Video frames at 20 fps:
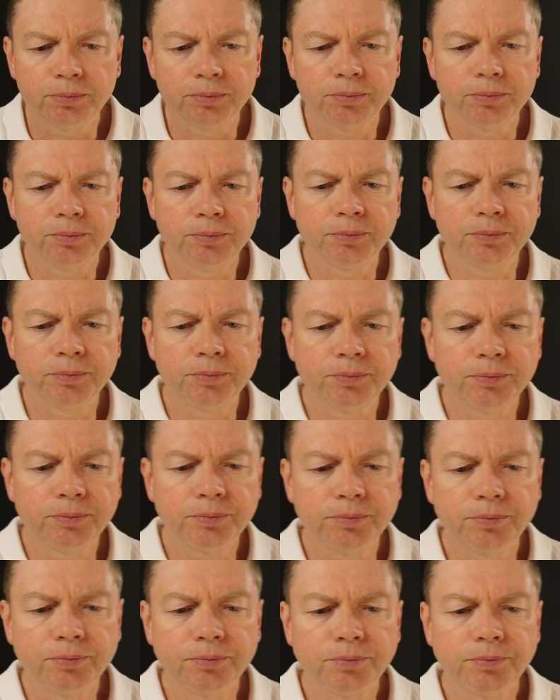
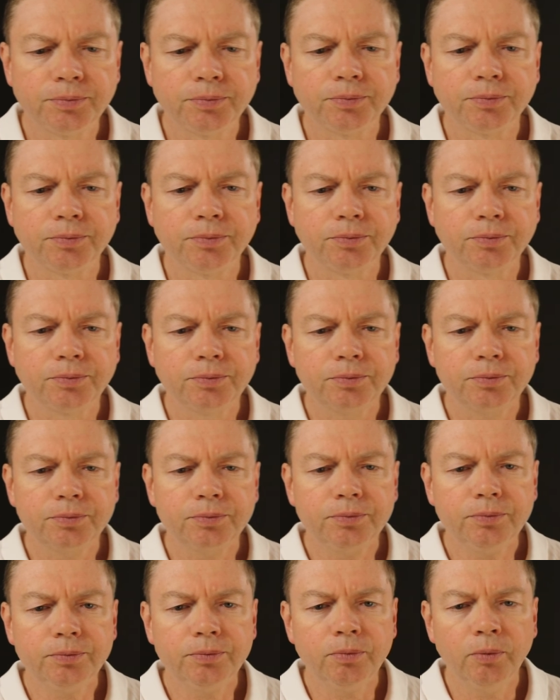
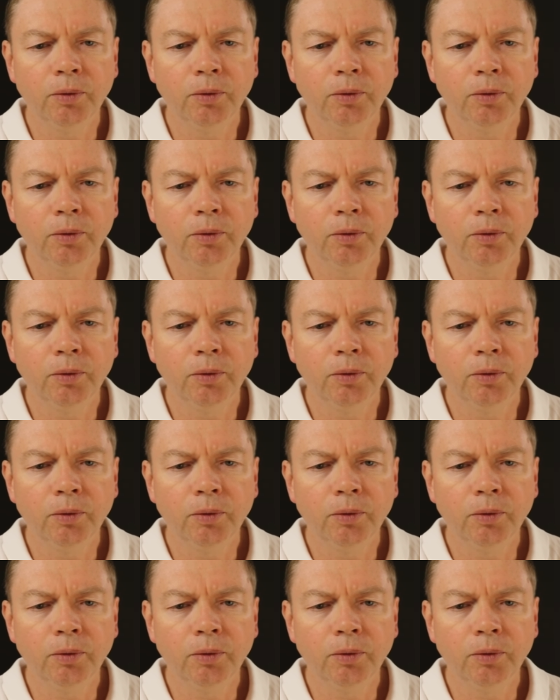Nobody speaks.